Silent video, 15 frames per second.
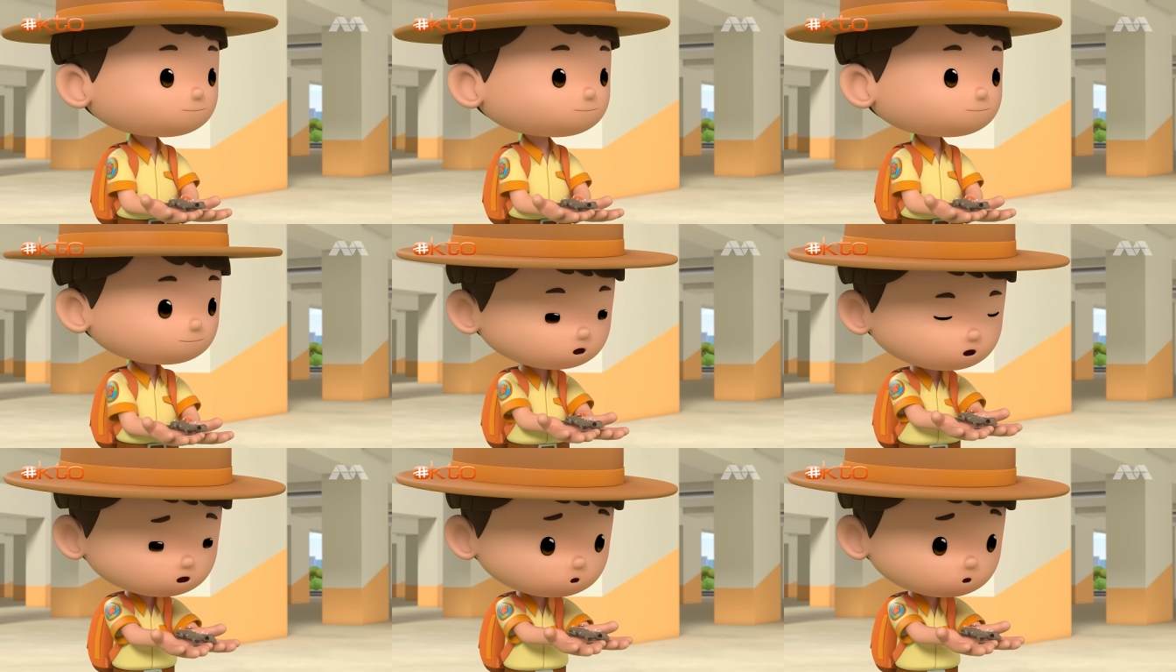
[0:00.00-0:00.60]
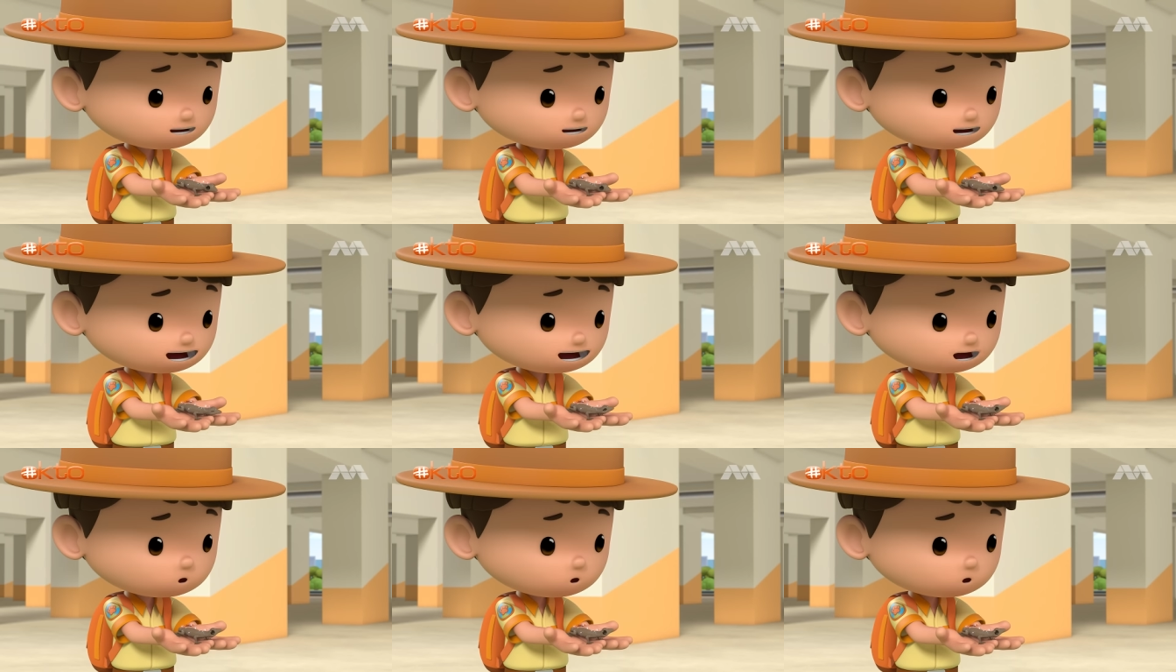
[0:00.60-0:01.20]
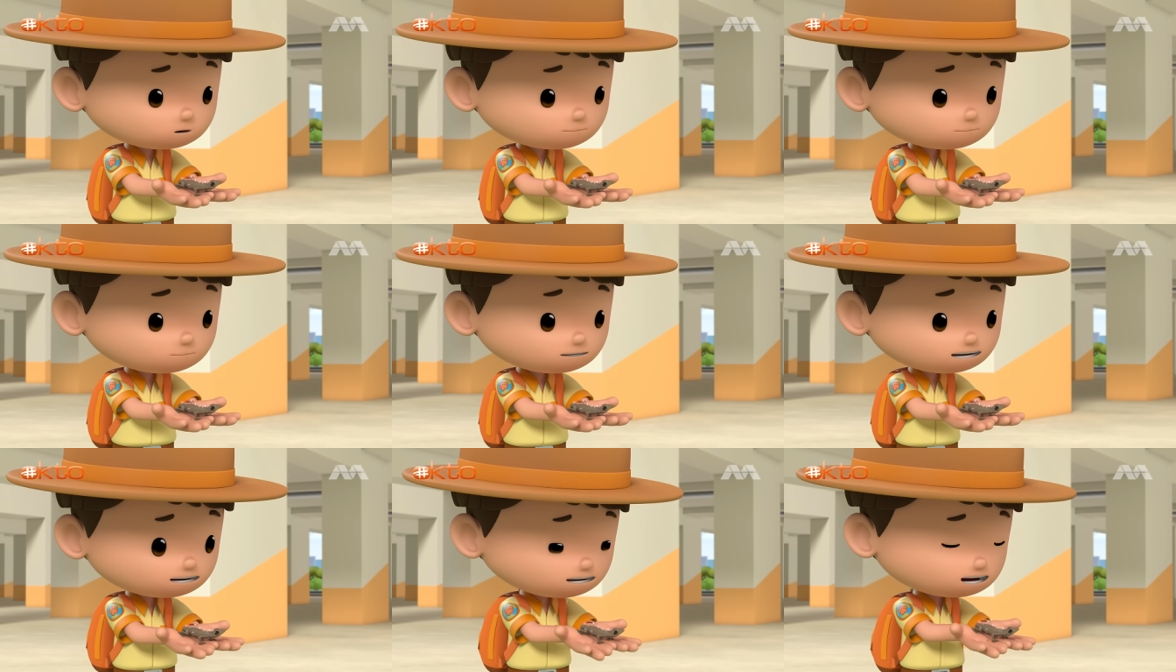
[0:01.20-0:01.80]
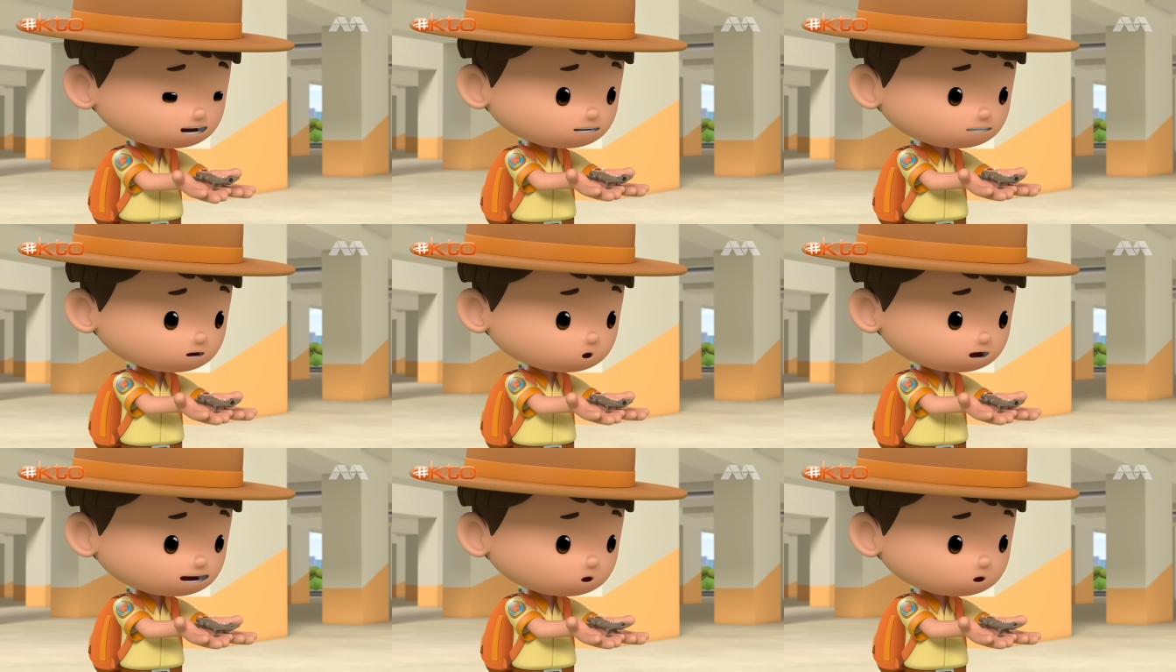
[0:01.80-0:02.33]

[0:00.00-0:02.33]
Don't worry, Gecko. We just want to